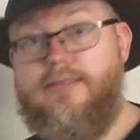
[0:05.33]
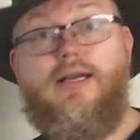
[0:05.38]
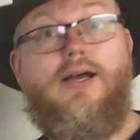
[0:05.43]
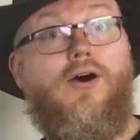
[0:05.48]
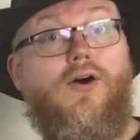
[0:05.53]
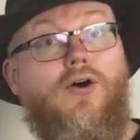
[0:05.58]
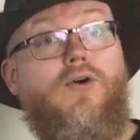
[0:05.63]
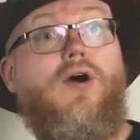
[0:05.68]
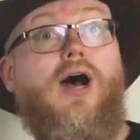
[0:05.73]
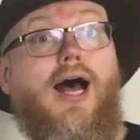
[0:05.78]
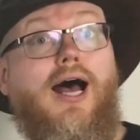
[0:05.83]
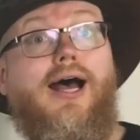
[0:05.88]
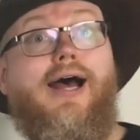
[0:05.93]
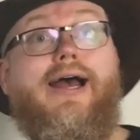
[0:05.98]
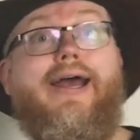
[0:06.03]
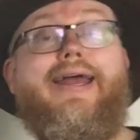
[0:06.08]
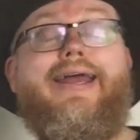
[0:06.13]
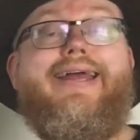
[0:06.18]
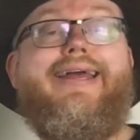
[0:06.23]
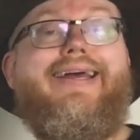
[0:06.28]
Oh,
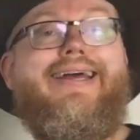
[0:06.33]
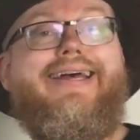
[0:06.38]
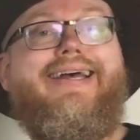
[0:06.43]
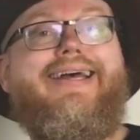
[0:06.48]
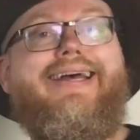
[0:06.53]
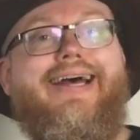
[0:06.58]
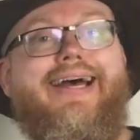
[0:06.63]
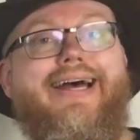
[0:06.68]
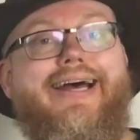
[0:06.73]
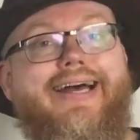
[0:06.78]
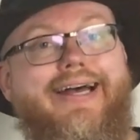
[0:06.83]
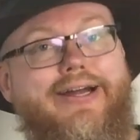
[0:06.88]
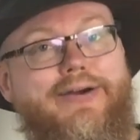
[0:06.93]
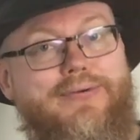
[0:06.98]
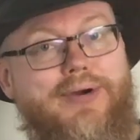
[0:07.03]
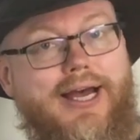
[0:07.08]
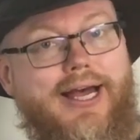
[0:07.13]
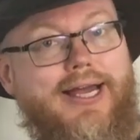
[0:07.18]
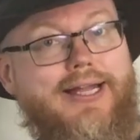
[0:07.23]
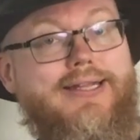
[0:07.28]
hi.
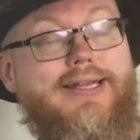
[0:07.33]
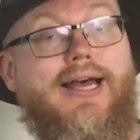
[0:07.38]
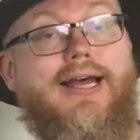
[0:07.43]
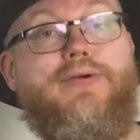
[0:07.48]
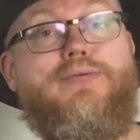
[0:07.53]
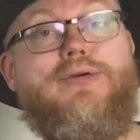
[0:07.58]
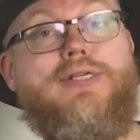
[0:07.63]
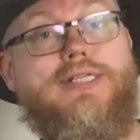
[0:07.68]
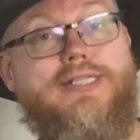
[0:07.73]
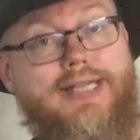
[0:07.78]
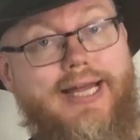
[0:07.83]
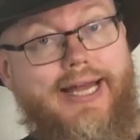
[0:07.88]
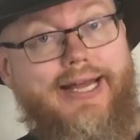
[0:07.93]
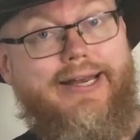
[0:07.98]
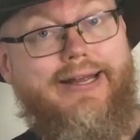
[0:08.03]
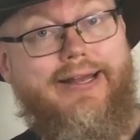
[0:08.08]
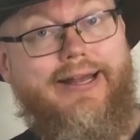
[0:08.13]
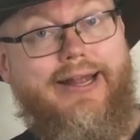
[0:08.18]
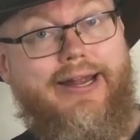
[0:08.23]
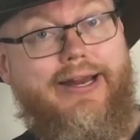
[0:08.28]
Right, I was
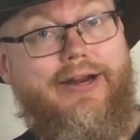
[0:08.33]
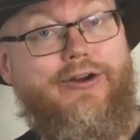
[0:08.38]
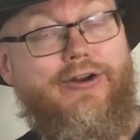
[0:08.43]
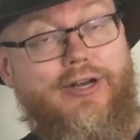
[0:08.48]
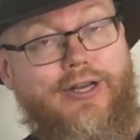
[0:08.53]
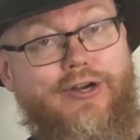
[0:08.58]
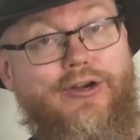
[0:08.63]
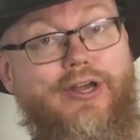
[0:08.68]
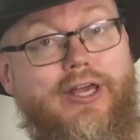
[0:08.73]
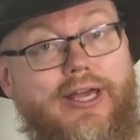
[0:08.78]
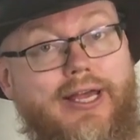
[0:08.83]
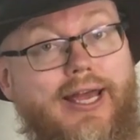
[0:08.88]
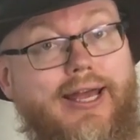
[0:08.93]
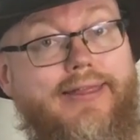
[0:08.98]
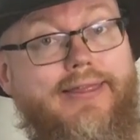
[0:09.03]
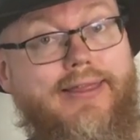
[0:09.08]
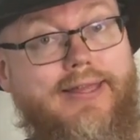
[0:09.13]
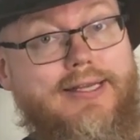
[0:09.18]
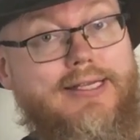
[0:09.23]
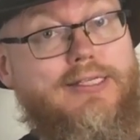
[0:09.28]
standing here looking
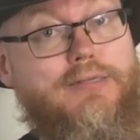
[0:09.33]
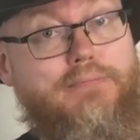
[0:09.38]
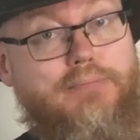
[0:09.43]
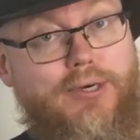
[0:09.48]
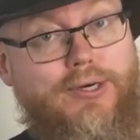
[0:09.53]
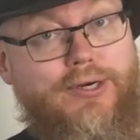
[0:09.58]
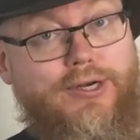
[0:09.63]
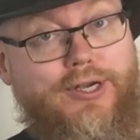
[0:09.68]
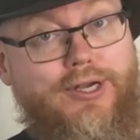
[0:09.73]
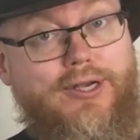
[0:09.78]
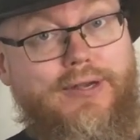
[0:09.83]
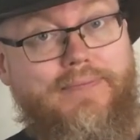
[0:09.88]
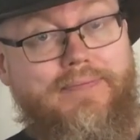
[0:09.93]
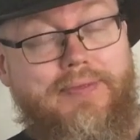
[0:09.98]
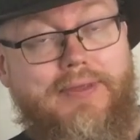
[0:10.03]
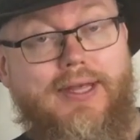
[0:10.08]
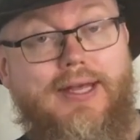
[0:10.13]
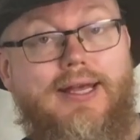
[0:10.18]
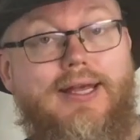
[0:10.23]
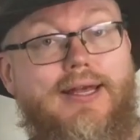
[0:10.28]
at this book
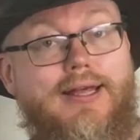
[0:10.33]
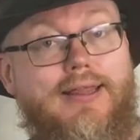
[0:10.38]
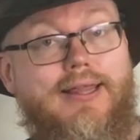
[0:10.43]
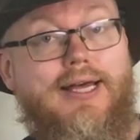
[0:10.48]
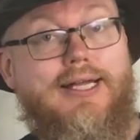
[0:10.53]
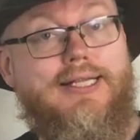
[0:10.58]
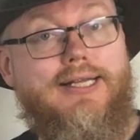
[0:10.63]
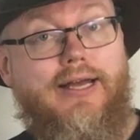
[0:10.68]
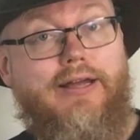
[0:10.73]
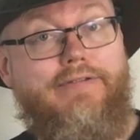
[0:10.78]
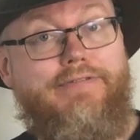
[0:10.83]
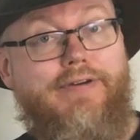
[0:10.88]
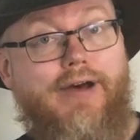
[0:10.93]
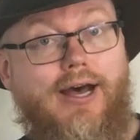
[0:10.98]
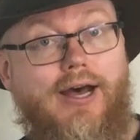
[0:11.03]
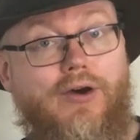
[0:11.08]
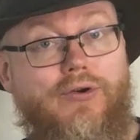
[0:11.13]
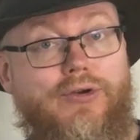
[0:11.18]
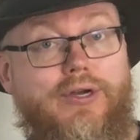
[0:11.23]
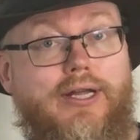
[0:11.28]
that I
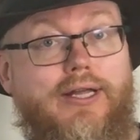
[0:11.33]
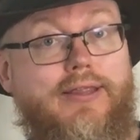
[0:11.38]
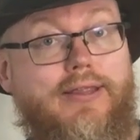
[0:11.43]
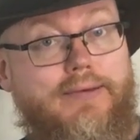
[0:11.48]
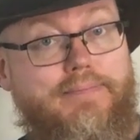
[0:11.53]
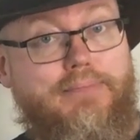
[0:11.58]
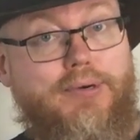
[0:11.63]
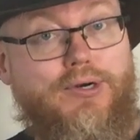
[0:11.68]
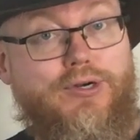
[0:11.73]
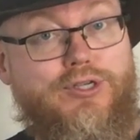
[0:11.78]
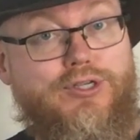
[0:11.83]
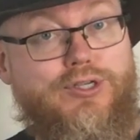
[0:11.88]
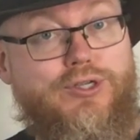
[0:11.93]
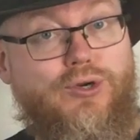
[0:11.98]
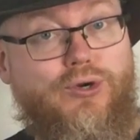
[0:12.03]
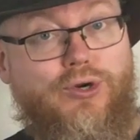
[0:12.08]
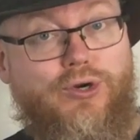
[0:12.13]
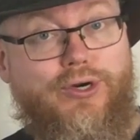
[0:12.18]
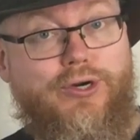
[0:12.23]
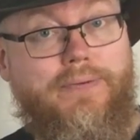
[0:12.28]
found in the
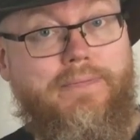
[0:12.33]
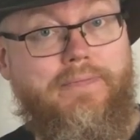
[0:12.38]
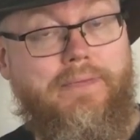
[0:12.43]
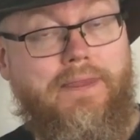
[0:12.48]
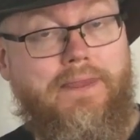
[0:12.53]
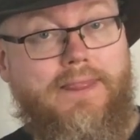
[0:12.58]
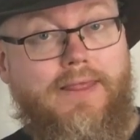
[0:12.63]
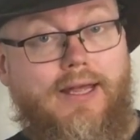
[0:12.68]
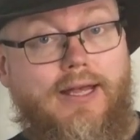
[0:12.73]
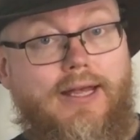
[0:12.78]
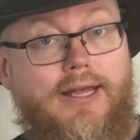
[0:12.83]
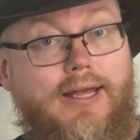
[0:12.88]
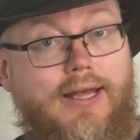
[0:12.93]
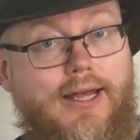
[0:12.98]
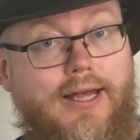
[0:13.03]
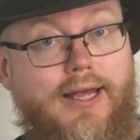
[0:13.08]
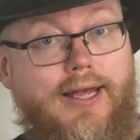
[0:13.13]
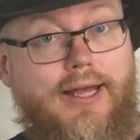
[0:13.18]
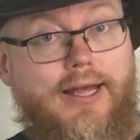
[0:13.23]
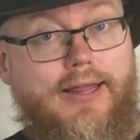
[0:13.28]
bookstore.
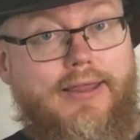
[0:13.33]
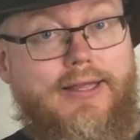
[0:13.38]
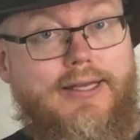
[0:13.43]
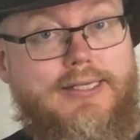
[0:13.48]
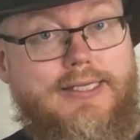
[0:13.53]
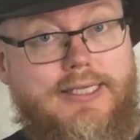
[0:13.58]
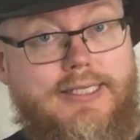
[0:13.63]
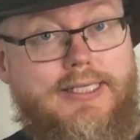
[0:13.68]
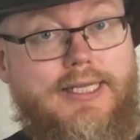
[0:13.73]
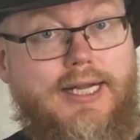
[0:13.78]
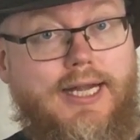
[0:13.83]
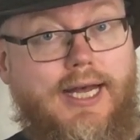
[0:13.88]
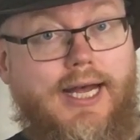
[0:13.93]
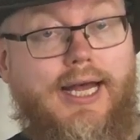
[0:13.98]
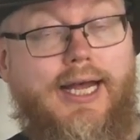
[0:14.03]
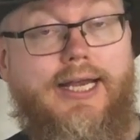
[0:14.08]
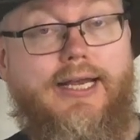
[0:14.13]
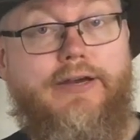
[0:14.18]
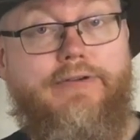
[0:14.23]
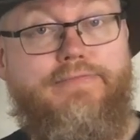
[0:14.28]
This is the
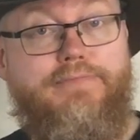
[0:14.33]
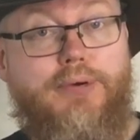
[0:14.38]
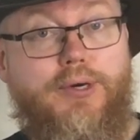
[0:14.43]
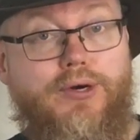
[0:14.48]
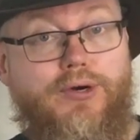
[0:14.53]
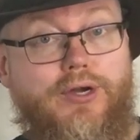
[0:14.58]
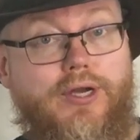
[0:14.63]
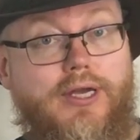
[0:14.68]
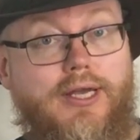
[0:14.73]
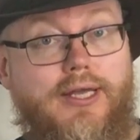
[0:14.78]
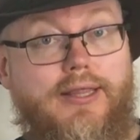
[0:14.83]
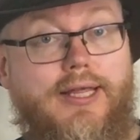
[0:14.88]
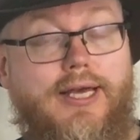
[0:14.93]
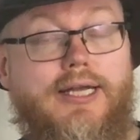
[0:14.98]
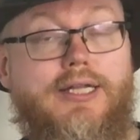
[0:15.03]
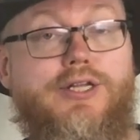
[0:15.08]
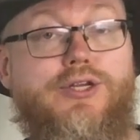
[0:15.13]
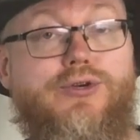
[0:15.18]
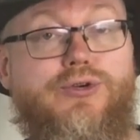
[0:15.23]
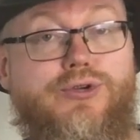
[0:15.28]
kind of book
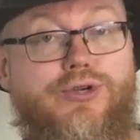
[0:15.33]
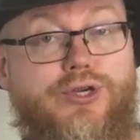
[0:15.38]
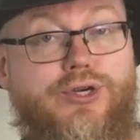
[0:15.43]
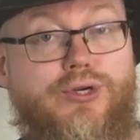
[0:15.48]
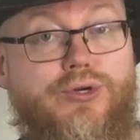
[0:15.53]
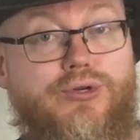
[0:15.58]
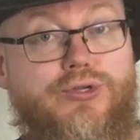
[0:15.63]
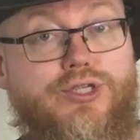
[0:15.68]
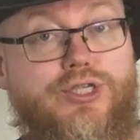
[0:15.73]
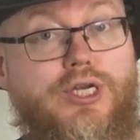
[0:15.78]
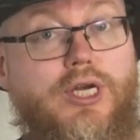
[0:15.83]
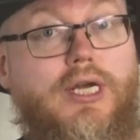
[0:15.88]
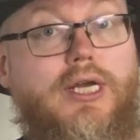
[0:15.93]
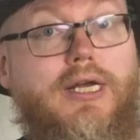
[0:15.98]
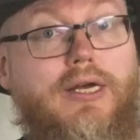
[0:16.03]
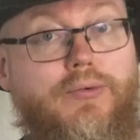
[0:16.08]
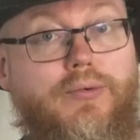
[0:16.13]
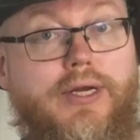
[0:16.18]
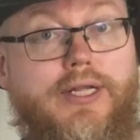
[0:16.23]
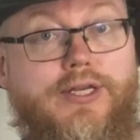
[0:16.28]
that you use
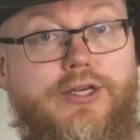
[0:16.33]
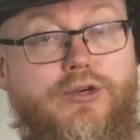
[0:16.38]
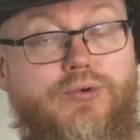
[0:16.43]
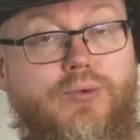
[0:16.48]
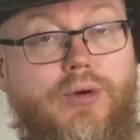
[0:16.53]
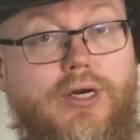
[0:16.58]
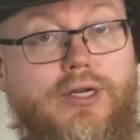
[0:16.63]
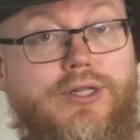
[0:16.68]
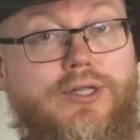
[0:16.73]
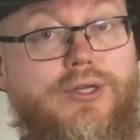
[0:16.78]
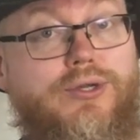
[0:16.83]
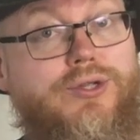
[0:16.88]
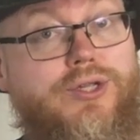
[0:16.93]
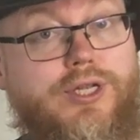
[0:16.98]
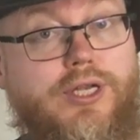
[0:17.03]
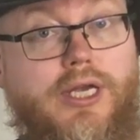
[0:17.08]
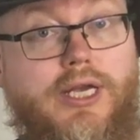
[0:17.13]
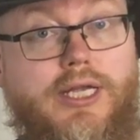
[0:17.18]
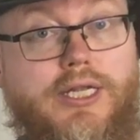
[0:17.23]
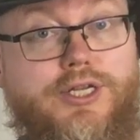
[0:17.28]
when you want to
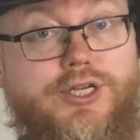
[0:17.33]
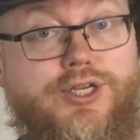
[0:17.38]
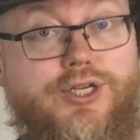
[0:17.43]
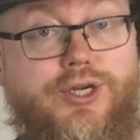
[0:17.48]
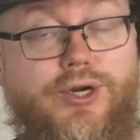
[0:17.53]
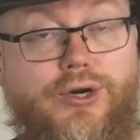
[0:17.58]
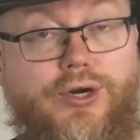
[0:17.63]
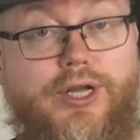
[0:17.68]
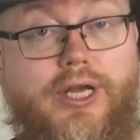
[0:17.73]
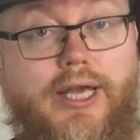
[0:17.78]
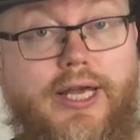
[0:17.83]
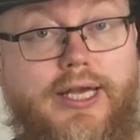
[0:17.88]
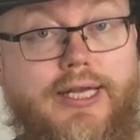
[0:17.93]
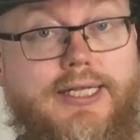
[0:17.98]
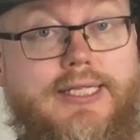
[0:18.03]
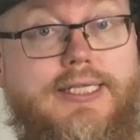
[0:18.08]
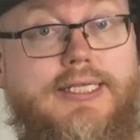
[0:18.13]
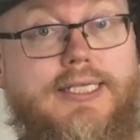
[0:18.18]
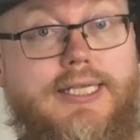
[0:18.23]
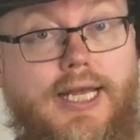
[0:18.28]
teach your
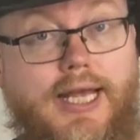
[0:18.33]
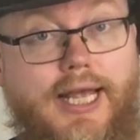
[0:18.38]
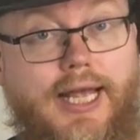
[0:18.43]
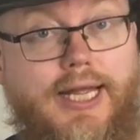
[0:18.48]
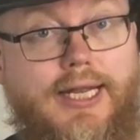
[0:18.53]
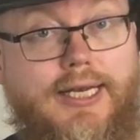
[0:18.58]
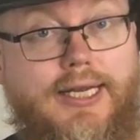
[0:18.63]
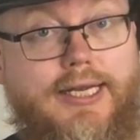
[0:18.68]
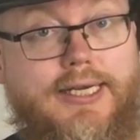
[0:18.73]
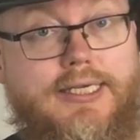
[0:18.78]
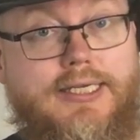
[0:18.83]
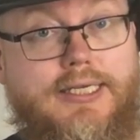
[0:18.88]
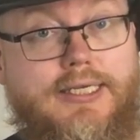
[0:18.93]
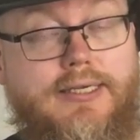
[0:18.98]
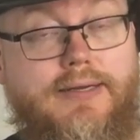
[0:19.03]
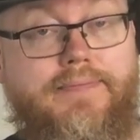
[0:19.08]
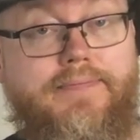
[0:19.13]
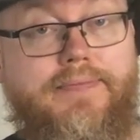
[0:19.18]
kids English.